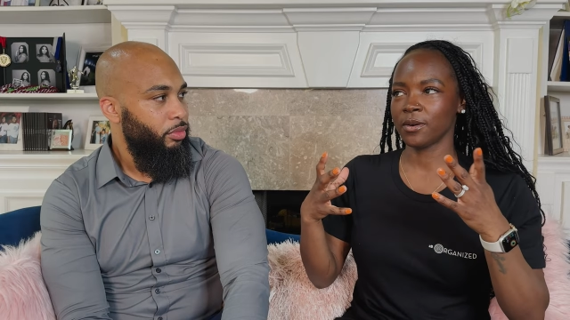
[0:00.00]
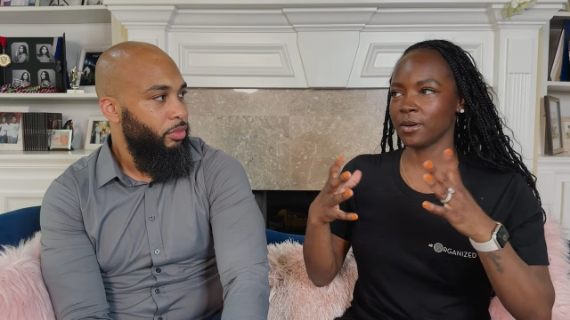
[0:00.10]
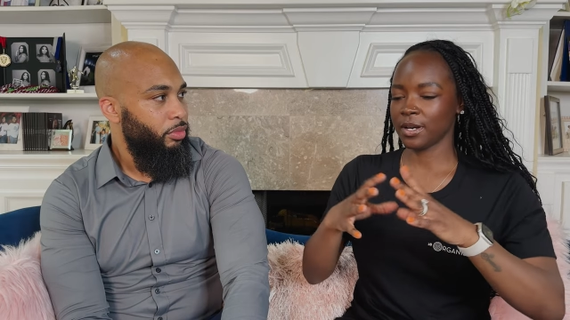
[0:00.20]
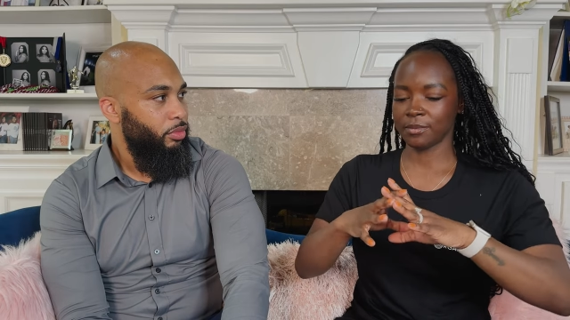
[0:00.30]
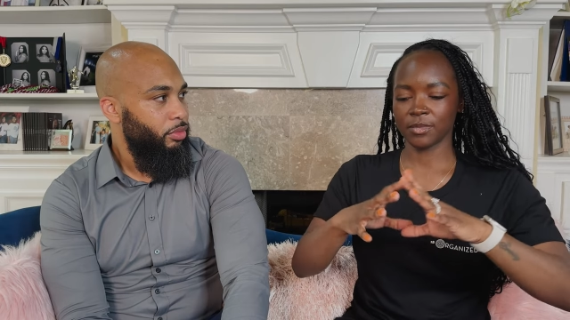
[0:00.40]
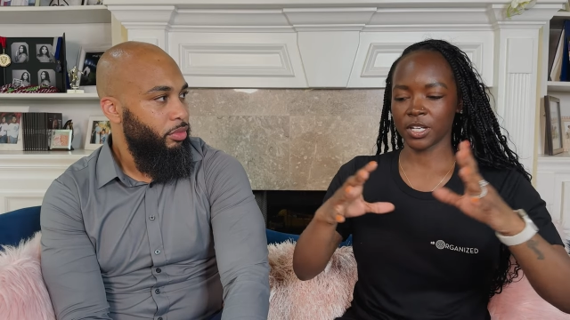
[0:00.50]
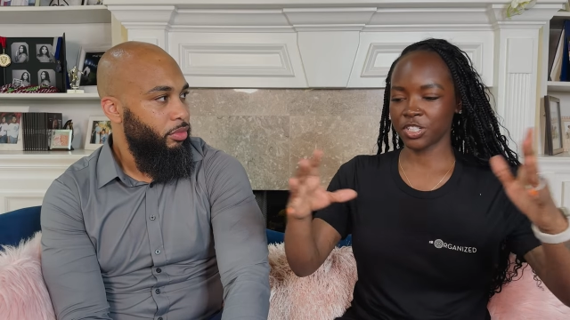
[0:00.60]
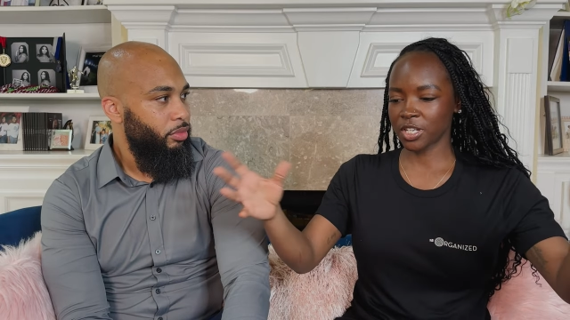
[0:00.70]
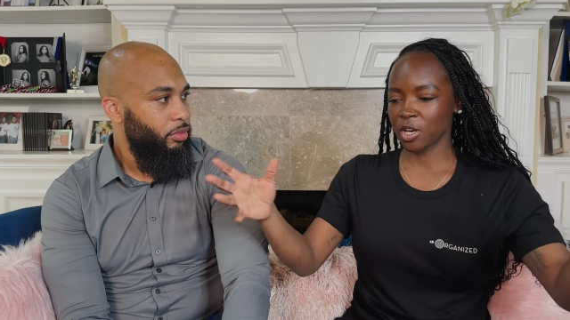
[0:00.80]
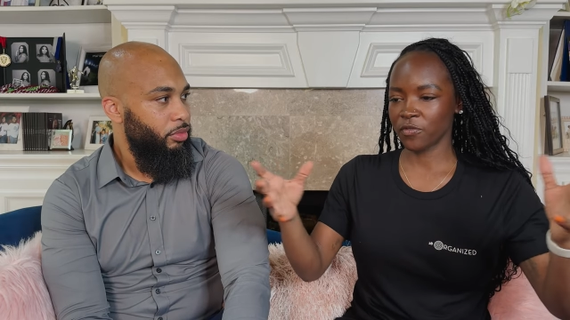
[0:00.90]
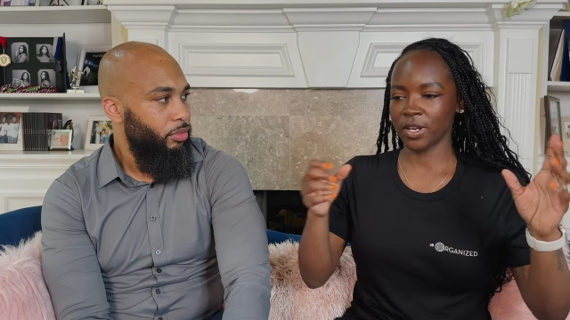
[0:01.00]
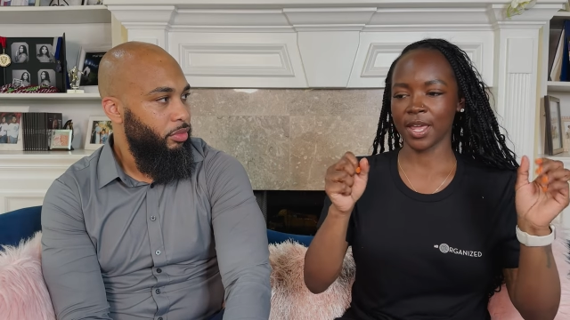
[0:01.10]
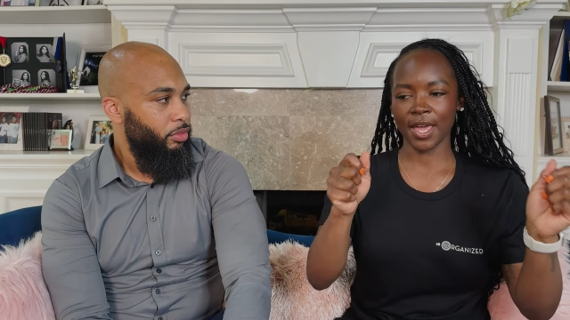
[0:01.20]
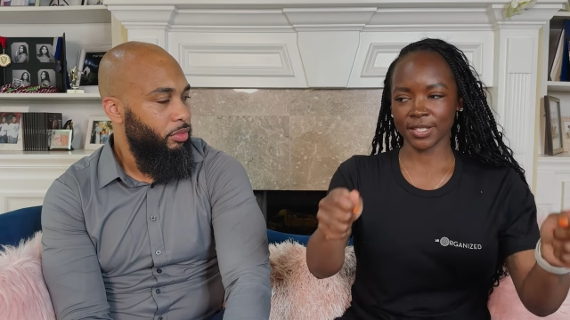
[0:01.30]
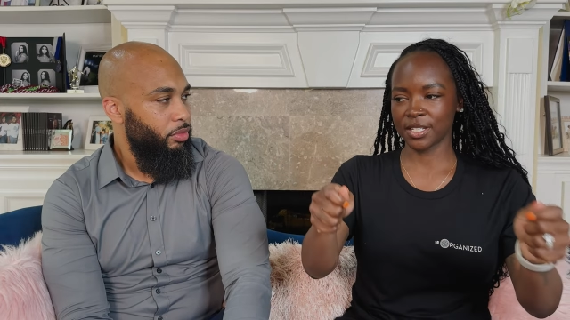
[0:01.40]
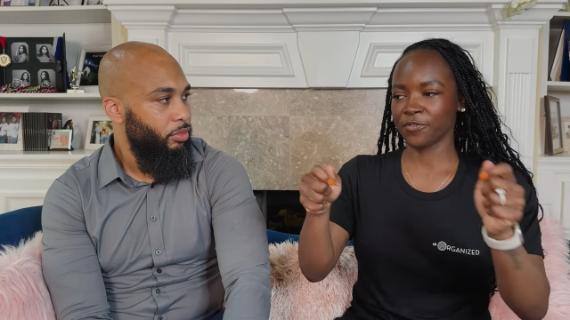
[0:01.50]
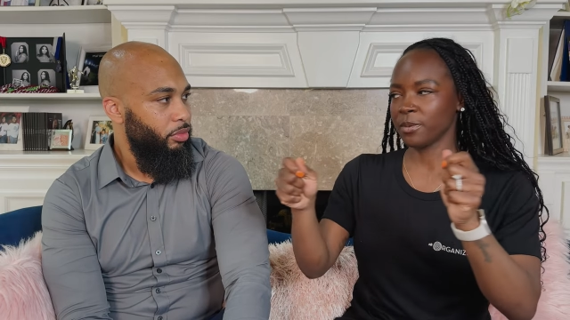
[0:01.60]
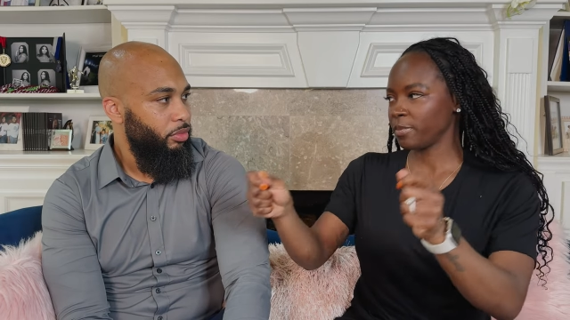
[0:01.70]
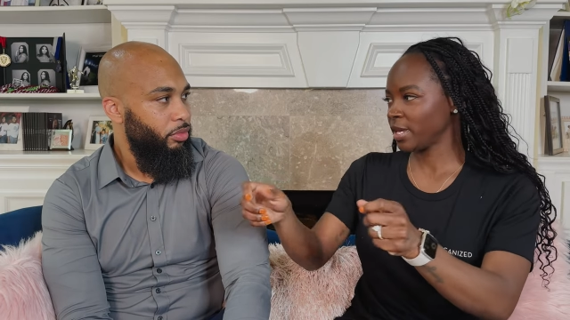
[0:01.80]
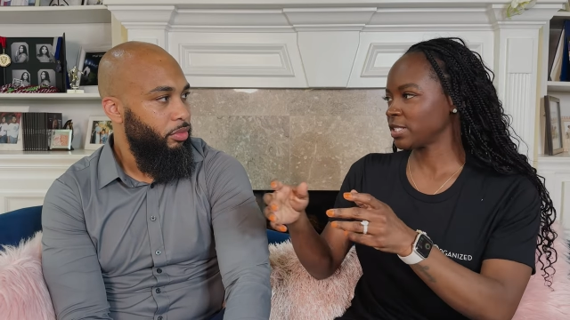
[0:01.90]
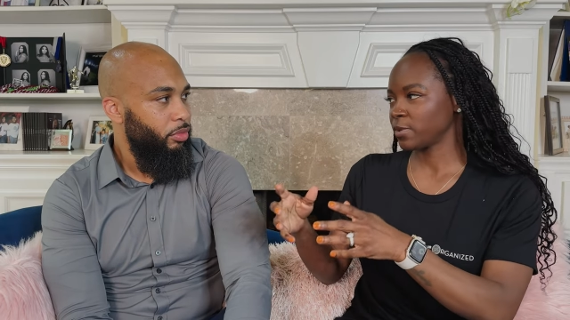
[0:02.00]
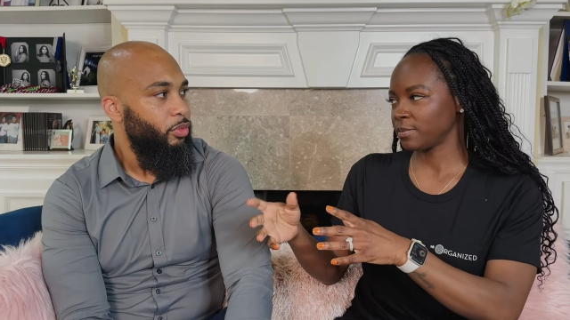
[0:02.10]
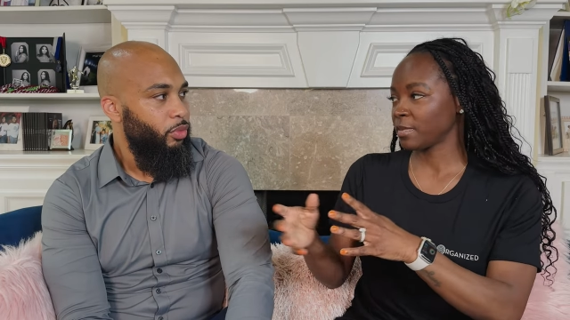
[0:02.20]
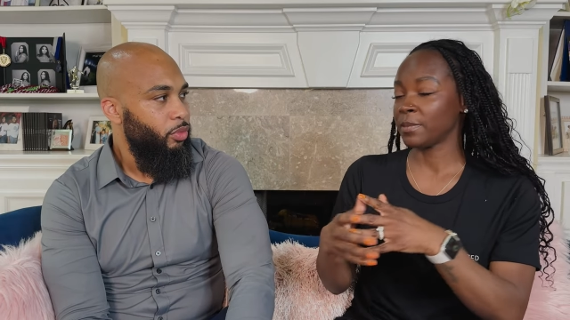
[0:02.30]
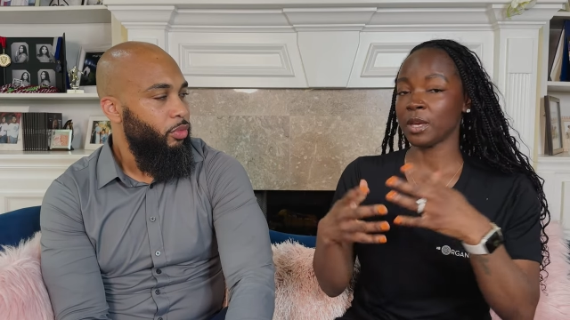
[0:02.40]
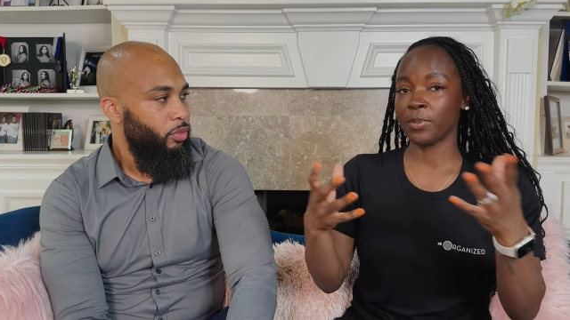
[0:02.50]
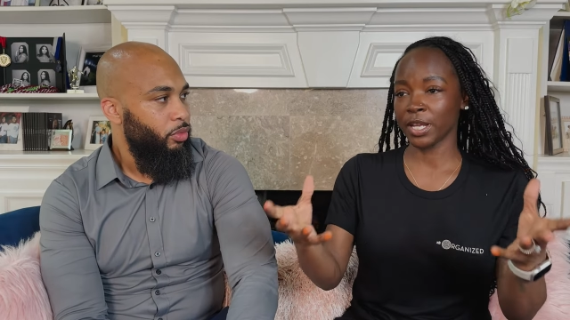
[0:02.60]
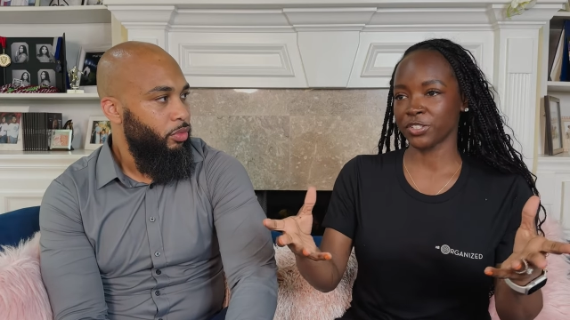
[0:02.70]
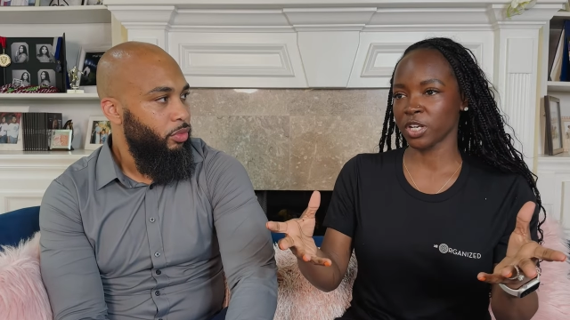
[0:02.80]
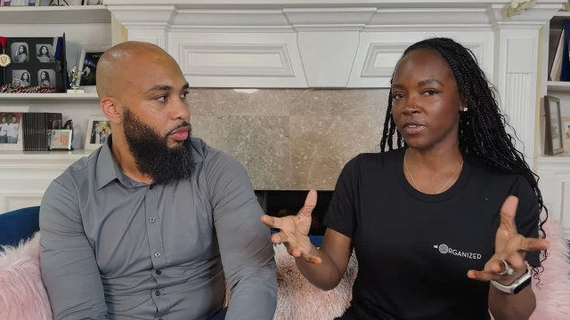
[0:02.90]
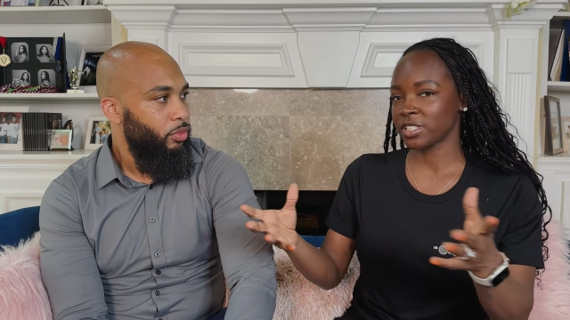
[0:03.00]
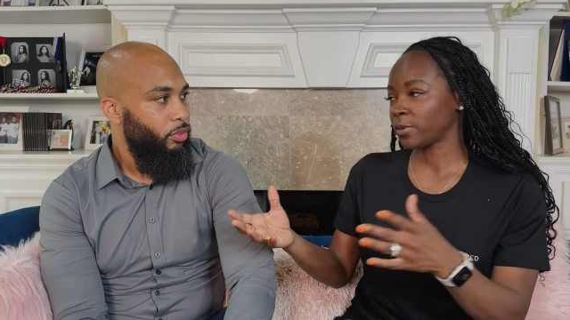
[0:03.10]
Speaker 1: a, a, shelf and it has different bins with maybe a picture of it so